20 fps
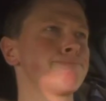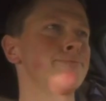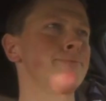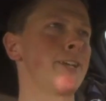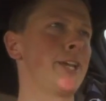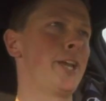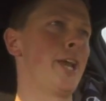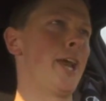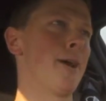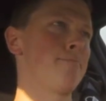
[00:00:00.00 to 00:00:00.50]

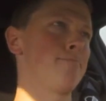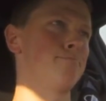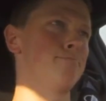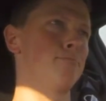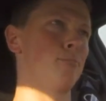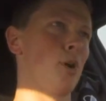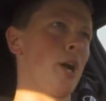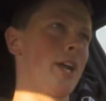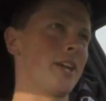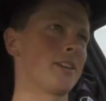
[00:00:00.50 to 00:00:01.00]
Yep,
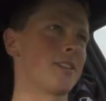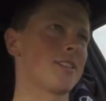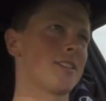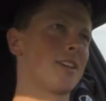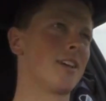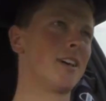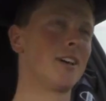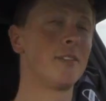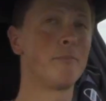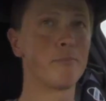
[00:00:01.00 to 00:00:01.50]
brakes.
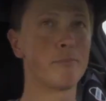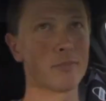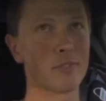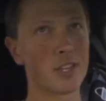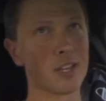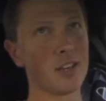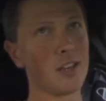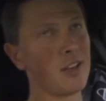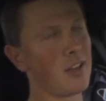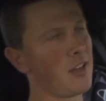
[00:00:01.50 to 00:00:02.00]

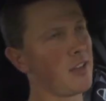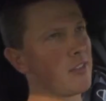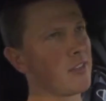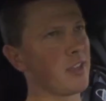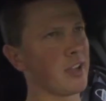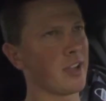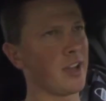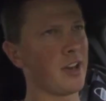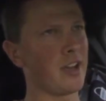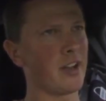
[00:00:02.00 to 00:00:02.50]
Thank
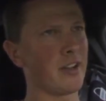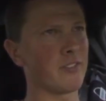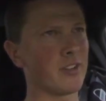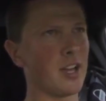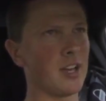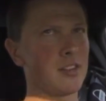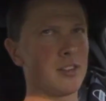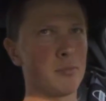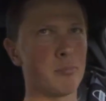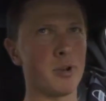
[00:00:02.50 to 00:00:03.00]
God I've got
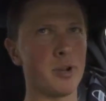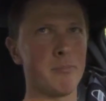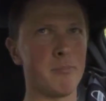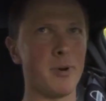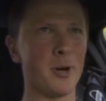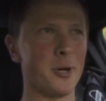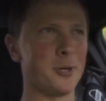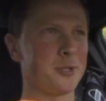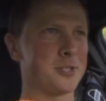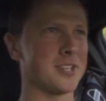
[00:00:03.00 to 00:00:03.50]
the
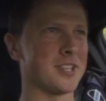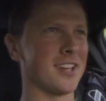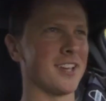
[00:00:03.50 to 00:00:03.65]
Brembos.